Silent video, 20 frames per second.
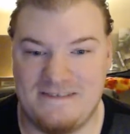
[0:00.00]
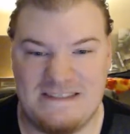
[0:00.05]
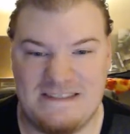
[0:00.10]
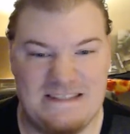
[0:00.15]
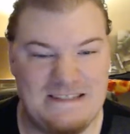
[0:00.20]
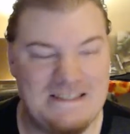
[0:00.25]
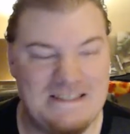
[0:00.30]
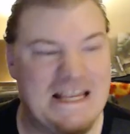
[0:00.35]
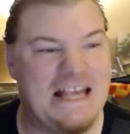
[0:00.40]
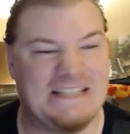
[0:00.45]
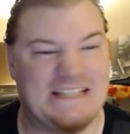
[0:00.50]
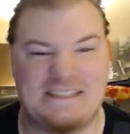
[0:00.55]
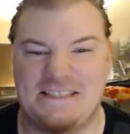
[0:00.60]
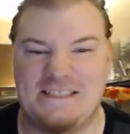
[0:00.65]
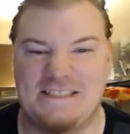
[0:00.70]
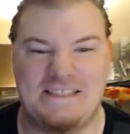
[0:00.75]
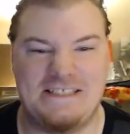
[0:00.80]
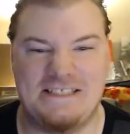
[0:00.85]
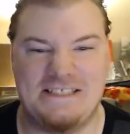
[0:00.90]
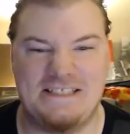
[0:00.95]
This
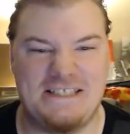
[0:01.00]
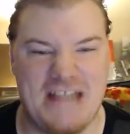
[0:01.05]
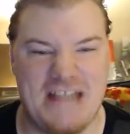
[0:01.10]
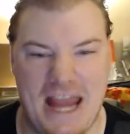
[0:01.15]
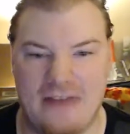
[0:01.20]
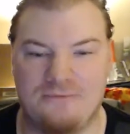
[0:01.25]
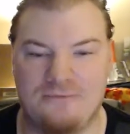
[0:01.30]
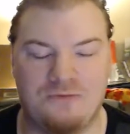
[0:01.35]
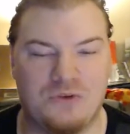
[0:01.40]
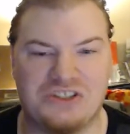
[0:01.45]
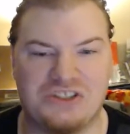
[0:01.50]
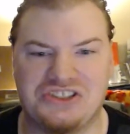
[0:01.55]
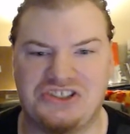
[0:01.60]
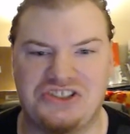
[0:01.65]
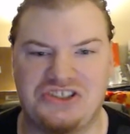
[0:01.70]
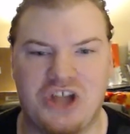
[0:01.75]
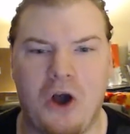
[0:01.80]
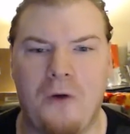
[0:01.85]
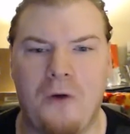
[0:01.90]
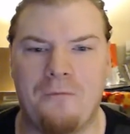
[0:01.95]
shit was
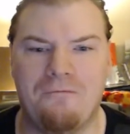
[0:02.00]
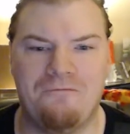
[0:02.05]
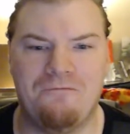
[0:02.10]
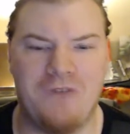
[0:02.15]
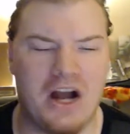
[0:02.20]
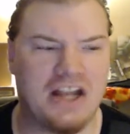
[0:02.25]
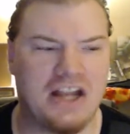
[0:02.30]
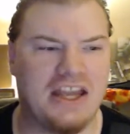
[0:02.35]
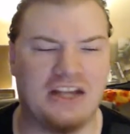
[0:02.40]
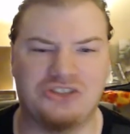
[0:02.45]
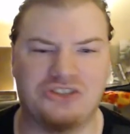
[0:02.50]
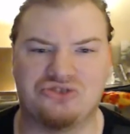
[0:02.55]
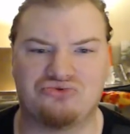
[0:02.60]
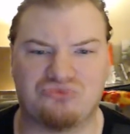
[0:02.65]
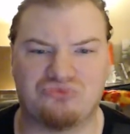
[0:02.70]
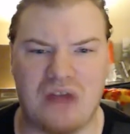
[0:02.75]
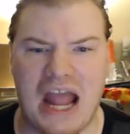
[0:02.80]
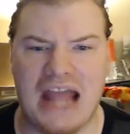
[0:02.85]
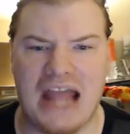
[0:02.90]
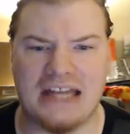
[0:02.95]
so fucking
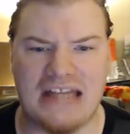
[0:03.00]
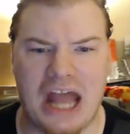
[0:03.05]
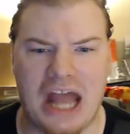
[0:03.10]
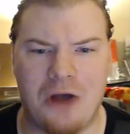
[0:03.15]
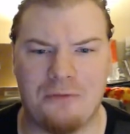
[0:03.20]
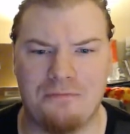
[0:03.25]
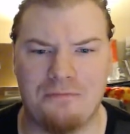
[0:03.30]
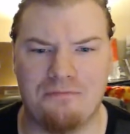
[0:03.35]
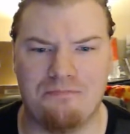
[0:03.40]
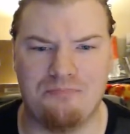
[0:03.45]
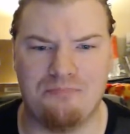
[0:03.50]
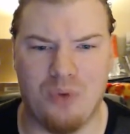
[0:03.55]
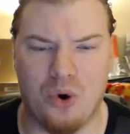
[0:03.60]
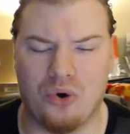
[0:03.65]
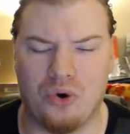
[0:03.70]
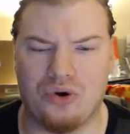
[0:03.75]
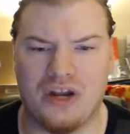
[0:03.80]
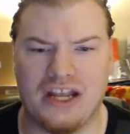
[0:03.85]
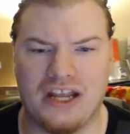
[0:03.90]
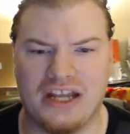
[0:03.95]
dragged out and
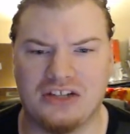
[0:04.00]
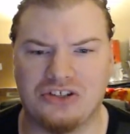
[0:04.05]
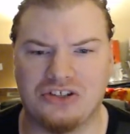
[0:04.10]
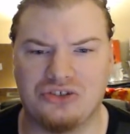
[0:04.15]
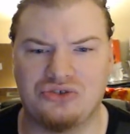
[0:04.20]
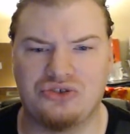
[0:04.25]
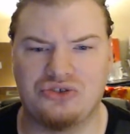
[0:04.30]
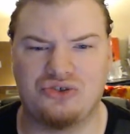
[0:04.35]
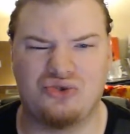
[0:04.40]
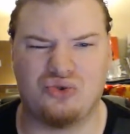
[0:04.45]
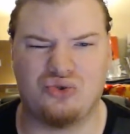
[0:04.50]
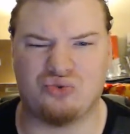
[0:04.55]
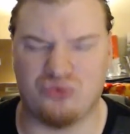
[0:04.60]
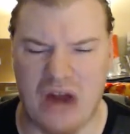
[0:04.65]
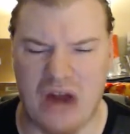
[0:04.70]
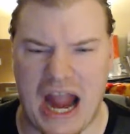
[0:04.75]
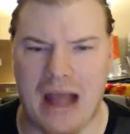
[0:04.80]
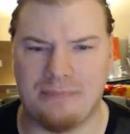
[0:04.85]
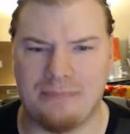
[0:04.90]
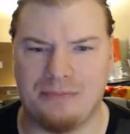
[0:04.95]
boring and
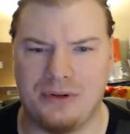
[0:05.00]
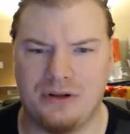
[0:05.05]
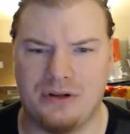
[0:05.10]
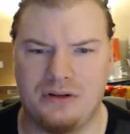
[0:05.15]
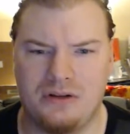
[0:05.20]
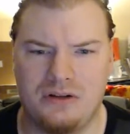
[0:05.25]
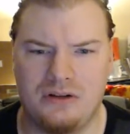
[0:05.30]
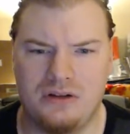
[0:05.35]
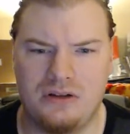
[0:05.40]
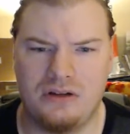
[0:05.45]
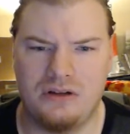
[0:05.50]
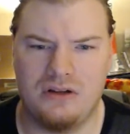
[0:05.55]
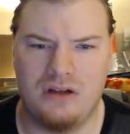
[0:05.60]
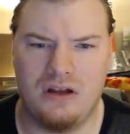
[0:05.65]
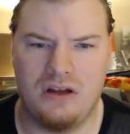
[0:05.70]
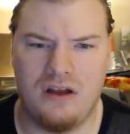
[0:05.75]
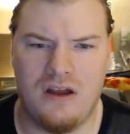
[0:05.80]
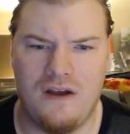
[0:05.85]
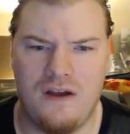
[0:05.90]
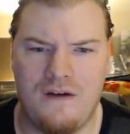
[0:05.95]
crap.
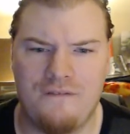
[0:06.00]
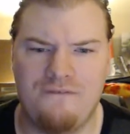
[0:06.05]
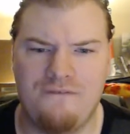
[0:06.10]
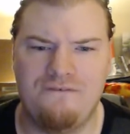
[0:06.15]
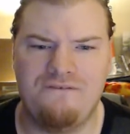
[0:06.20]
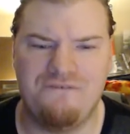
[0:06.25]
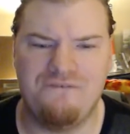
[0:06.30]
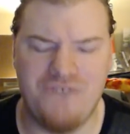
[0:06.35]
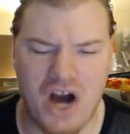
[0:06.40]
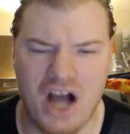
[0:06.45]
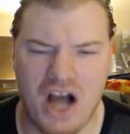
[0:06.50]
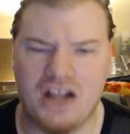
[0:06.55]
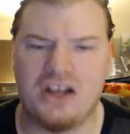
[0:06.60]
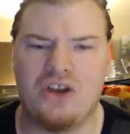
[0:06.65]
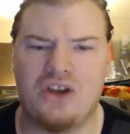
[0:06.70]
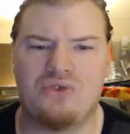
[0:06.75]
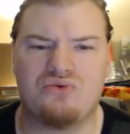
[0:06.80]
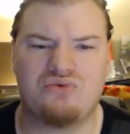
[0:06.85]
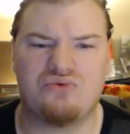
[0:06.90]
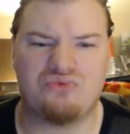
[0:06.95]

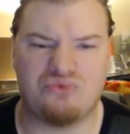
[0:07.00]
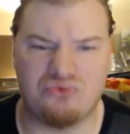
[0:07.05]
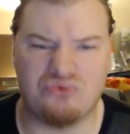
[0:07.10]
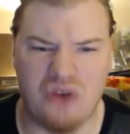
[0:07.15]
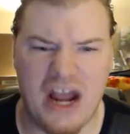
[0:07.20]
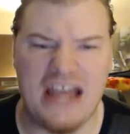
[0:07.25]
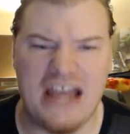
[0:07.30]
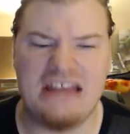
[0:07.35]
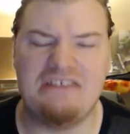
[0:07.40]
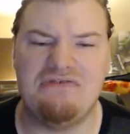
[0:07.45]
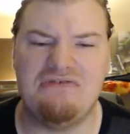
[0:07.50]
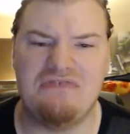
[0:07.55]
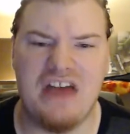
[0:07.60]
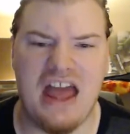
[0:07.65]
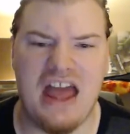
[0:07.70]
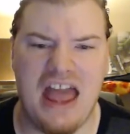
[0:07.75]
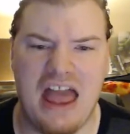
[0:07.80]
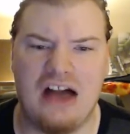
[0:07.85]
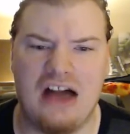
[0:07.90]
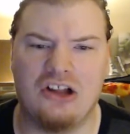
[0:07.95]
Fuck right
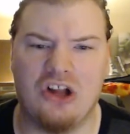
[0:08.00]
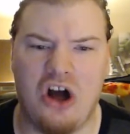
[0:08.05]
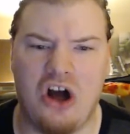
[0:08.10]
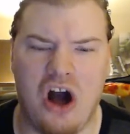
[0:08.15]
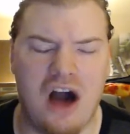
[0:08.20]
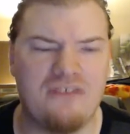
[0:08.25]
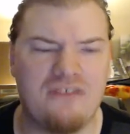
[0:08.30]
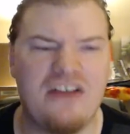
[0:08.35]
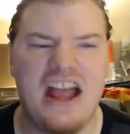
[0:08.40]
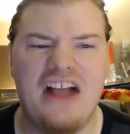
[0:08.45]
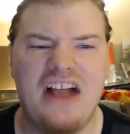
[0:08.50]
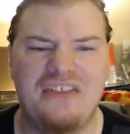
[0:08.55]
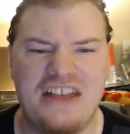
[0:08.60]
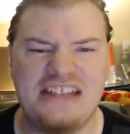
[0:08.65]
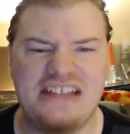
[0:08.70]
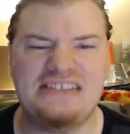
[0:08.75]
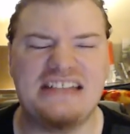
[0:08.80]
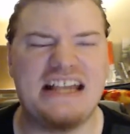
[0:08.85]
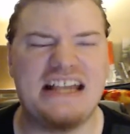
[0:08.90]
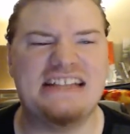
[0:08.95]
the hell off.
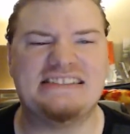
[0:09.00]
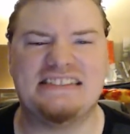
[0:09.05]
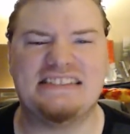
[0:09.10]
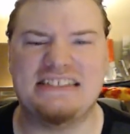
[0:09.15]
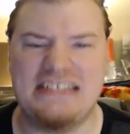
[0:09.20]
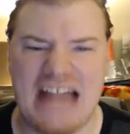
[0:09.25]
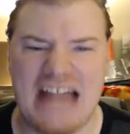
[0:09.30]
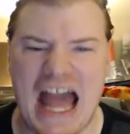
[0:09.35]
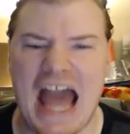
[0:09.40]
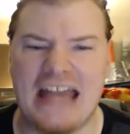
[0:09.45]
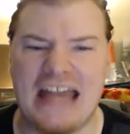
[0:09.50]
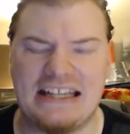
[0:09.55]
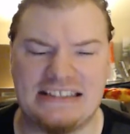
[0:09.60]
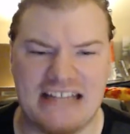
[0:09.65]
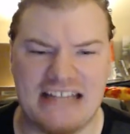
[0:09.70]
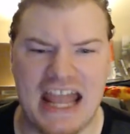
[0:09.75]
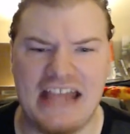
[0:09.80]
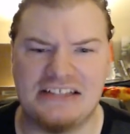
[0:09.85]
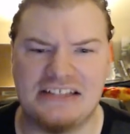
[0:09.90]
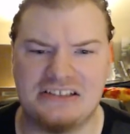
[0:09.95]
This is not
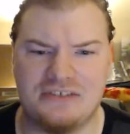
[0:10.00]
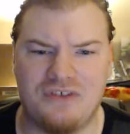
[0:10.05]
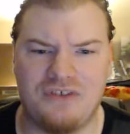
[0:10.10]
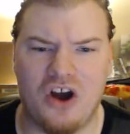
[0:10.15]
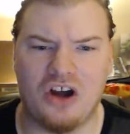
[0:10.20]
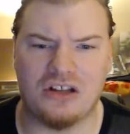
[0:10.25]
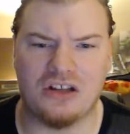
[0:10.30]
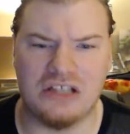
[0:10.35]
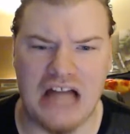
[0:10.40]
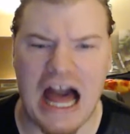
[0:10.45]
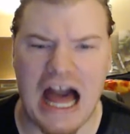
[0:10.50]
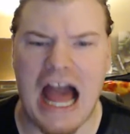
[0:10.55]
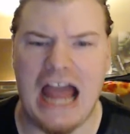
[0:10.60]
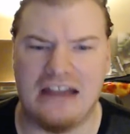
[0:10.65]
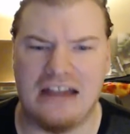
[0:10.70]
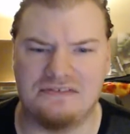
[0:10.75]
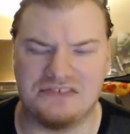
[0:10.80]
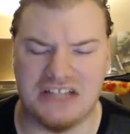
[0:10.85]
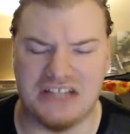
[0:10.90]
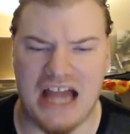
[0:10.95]
Days of Our
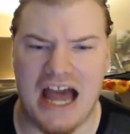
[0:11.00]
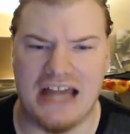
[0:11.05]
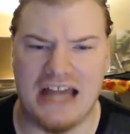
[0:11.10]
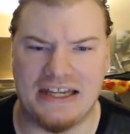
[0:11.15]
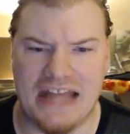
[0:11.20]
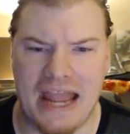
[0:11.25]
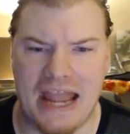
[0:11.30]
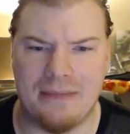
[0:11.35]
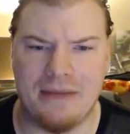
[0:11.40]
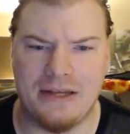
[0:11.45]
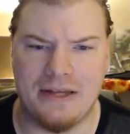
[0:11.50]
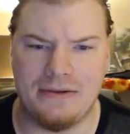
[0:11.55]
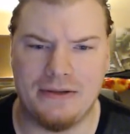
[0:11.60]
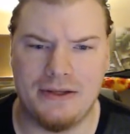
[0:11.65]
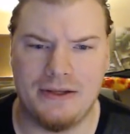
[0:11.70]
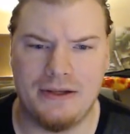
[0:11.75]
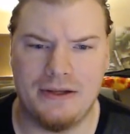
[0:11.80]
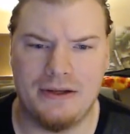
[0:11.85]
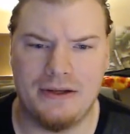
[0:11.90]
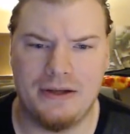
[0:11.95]
Lives, goddammit.
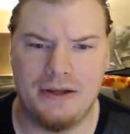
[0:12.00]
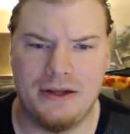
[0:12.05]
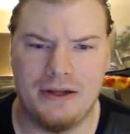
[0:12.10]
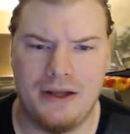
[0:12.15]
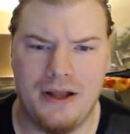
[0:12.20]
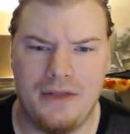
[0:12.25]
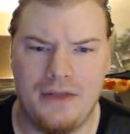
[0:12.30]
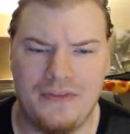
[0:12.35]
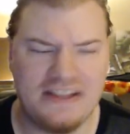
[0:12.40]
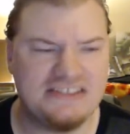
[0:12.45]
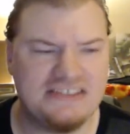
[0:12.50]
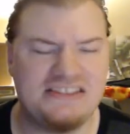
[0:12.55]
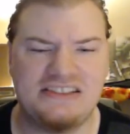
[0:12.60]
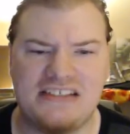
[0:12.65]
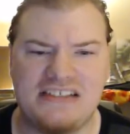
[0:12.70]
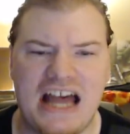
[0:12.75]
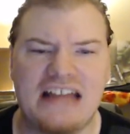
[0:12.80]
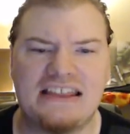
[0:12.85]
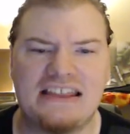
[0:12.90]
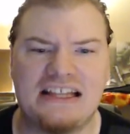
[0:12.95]
This is
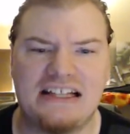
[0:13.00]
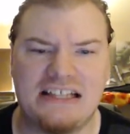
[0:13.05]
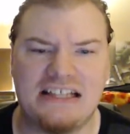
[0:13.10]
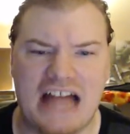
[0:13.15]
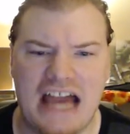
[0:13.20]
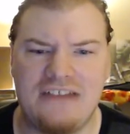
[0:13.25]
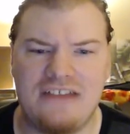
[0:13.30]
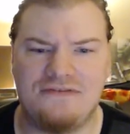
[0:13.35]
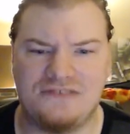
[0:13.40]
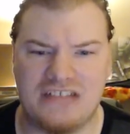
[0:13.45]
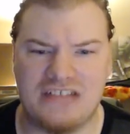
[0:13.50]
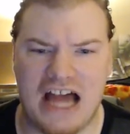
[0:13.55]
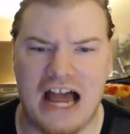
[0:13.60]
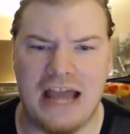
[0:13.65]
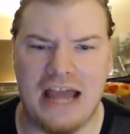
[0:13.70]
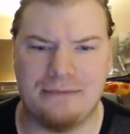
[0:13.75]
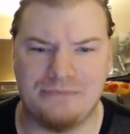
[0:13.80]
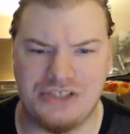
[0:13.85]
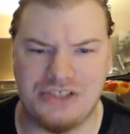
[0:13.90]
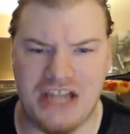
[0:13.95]
not the
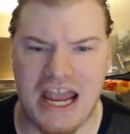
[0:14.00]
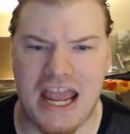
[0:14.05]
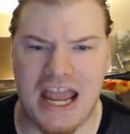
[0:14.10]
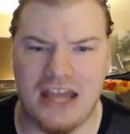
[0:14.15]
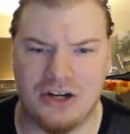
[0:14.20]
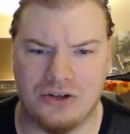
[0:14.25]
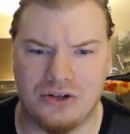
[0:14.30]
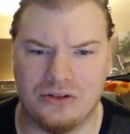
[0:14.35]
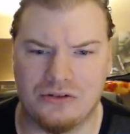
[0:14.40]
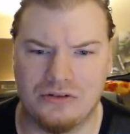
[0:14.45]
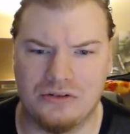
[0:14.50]
Lifetime channel.